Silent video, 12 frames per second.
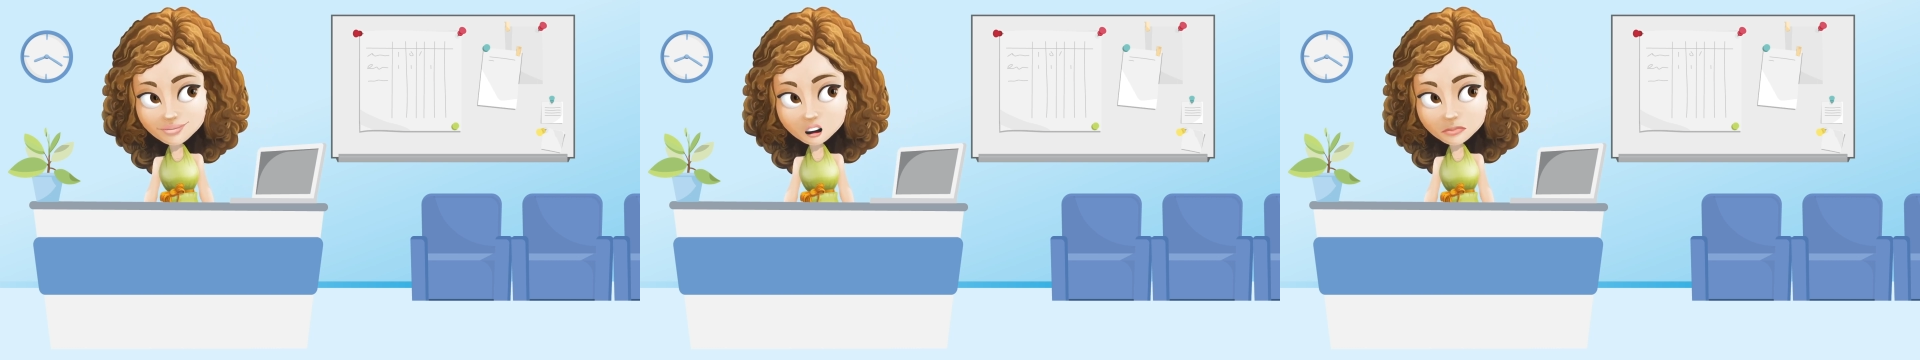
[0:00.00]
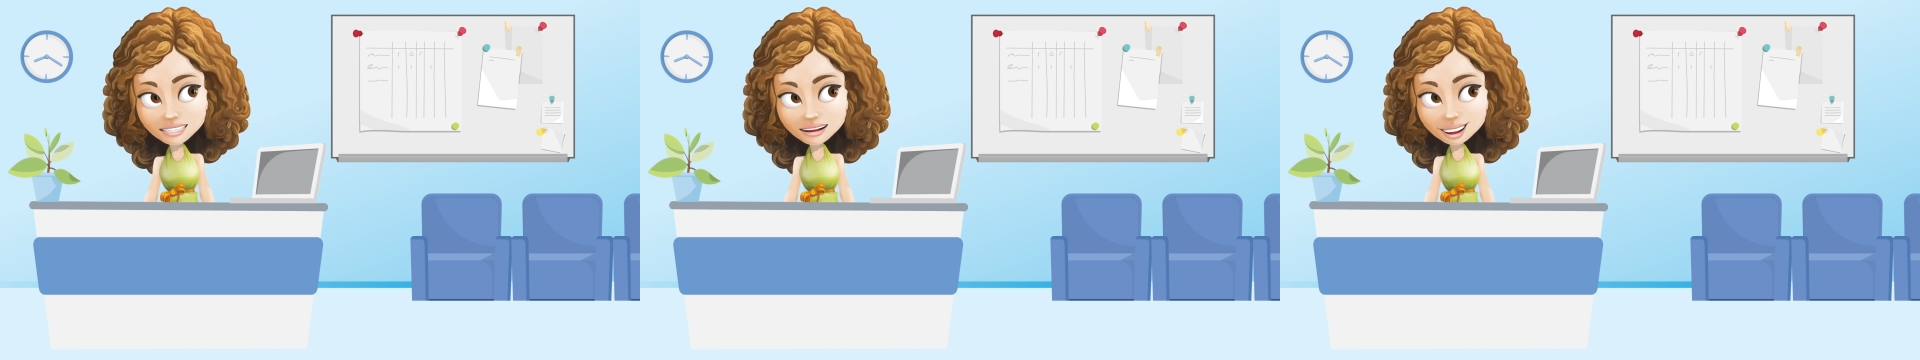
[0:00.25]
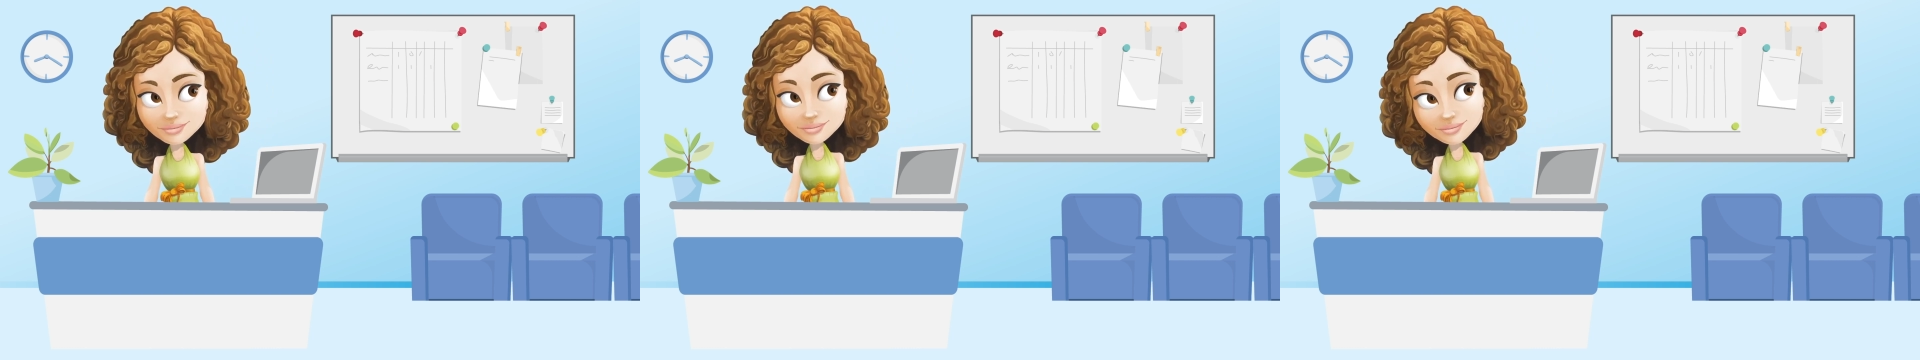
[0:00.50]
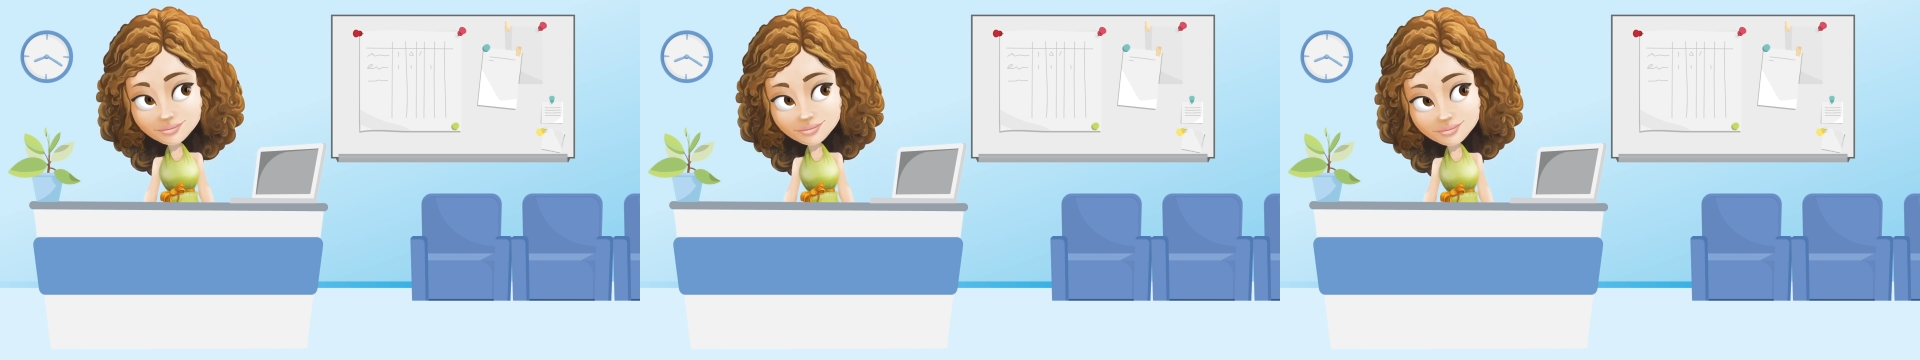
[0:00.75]

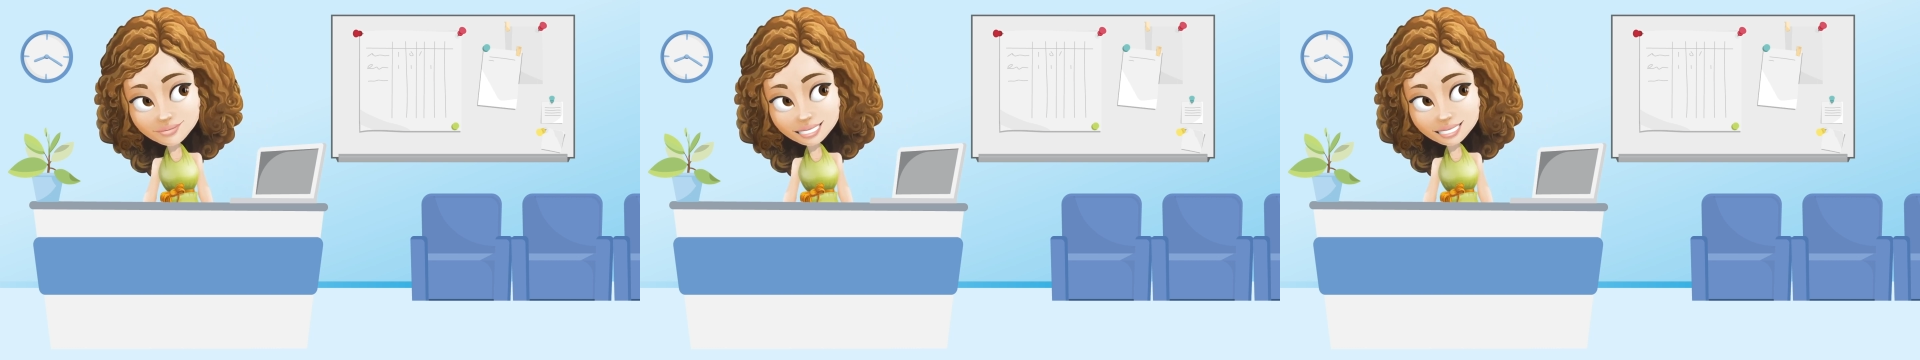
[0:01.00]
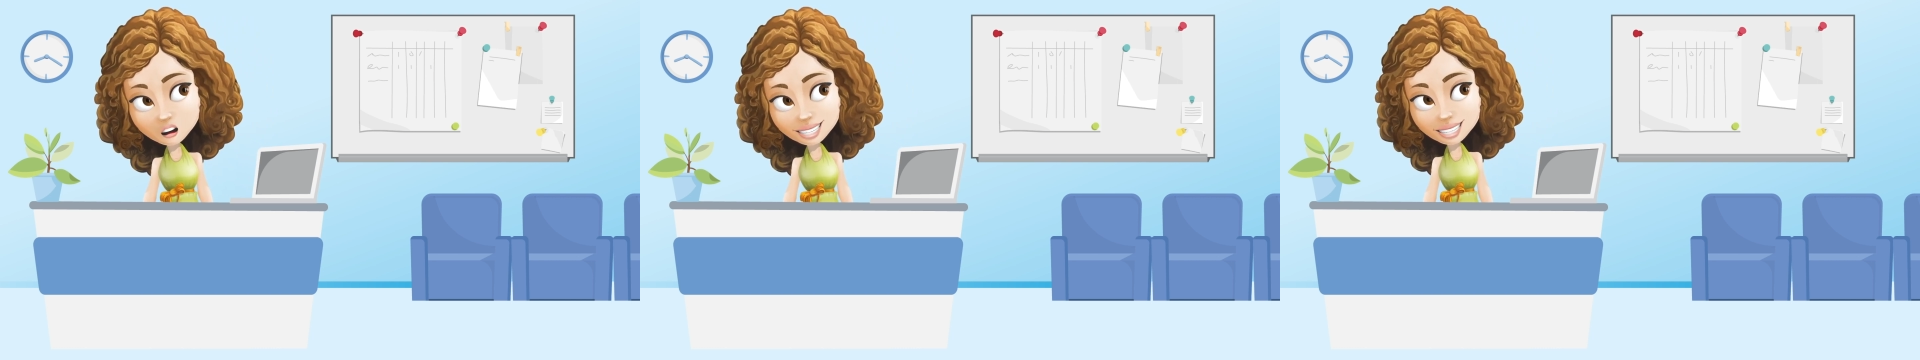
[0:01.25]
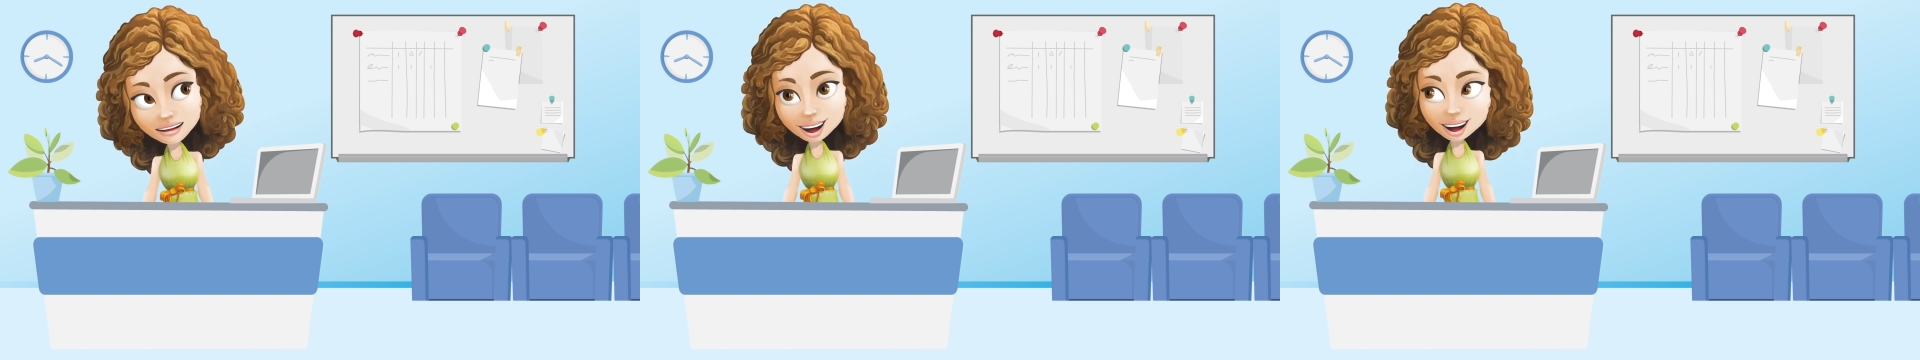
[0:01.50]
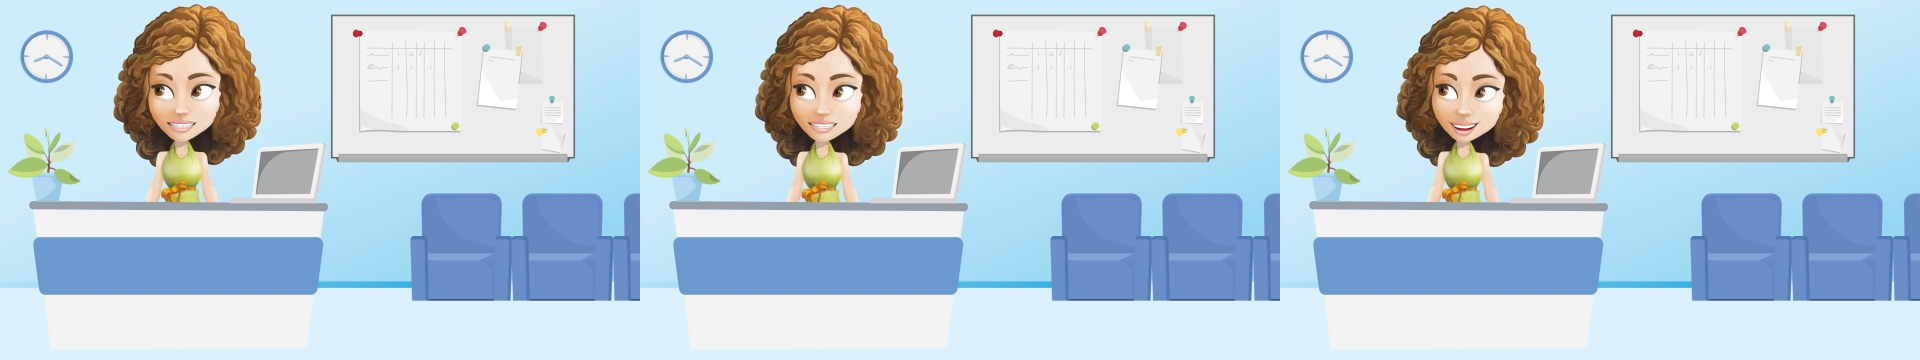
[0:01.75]
Hopefully. Take it
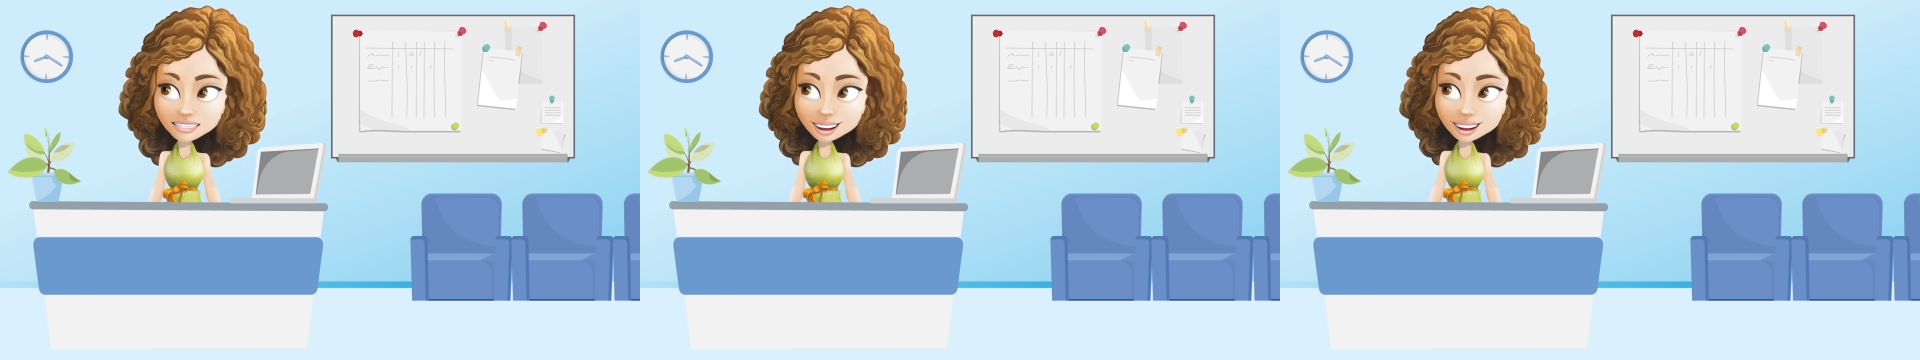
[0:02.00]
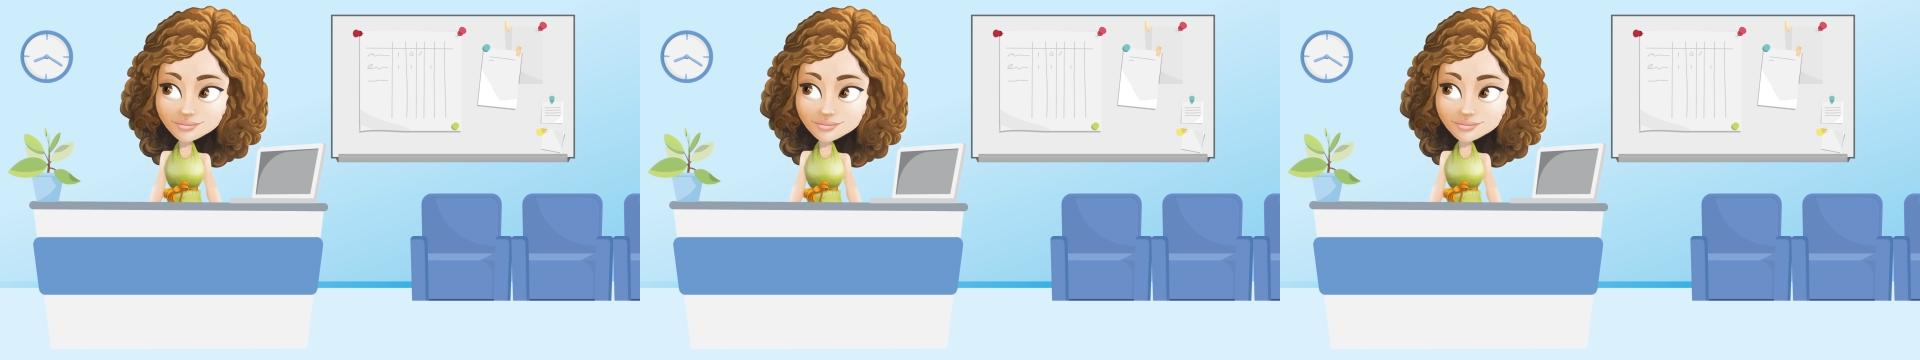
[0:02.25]
away, Cece.